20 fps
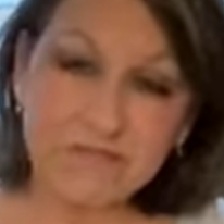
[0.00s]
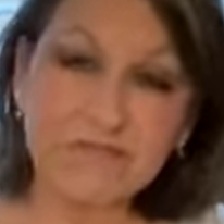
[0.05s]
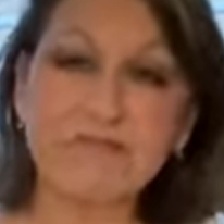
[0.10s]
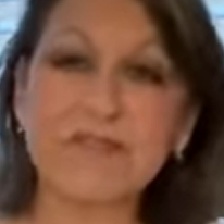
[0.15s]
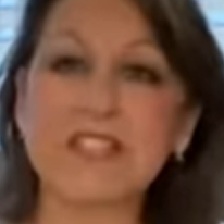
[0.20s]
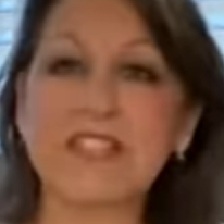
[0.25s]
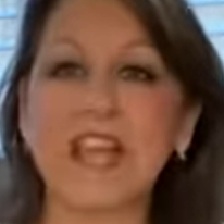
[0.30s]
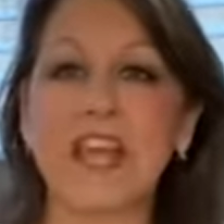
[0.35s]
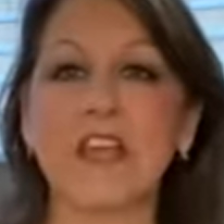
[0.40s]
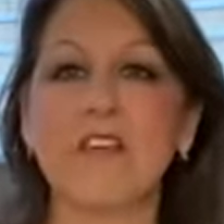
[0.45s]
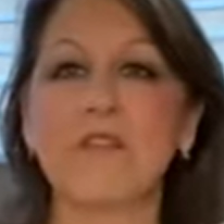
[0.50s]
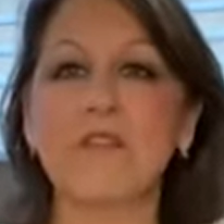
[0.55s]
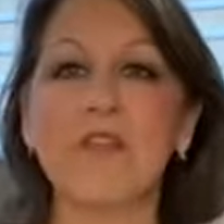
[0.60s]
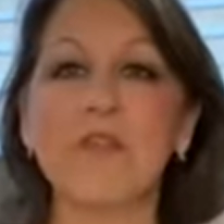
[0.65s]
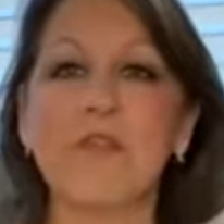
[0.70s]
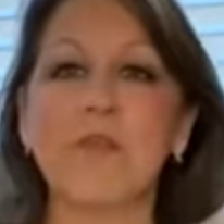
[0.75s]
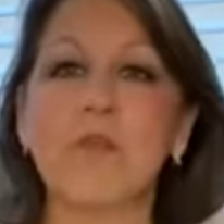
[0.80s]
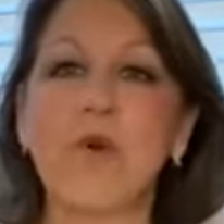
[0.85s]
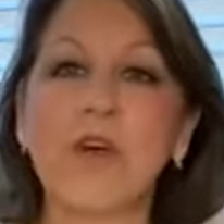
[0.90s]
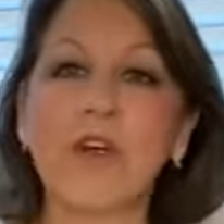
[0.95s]
say a
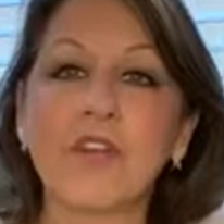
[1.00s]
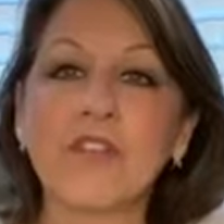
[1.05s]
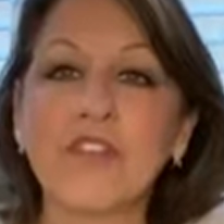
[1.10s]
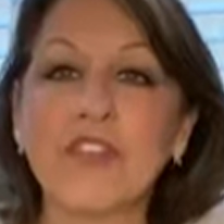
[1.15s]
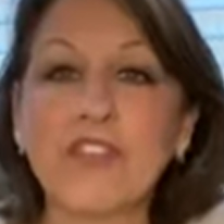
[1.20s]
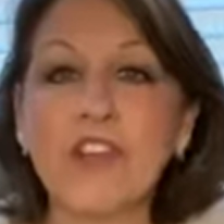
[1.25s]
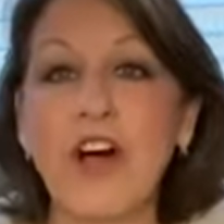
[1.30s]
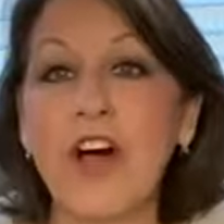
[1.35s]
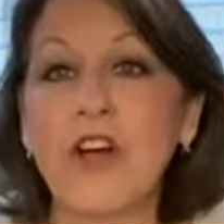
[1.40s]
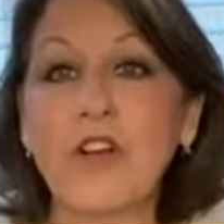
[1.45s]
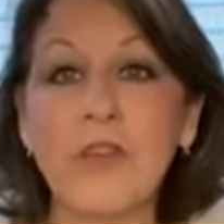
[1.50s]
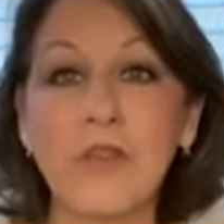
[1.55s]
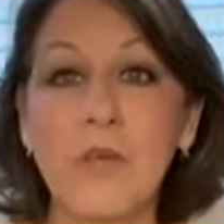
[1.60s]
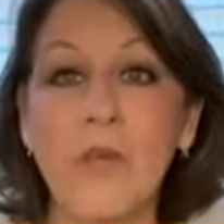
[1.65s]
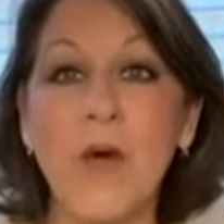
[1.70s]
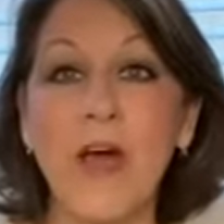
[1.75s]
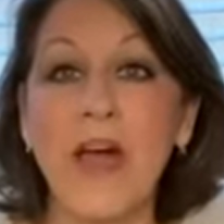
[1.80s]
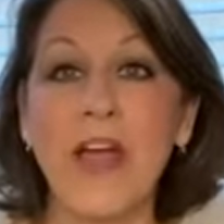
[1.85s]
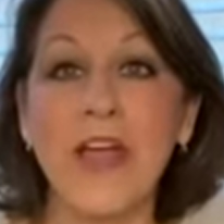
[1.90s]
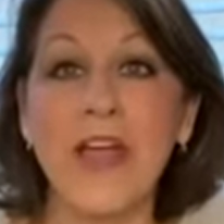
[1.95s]
few words along the
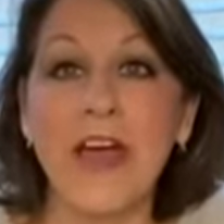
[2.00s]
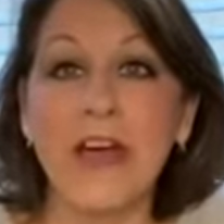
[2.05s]
way.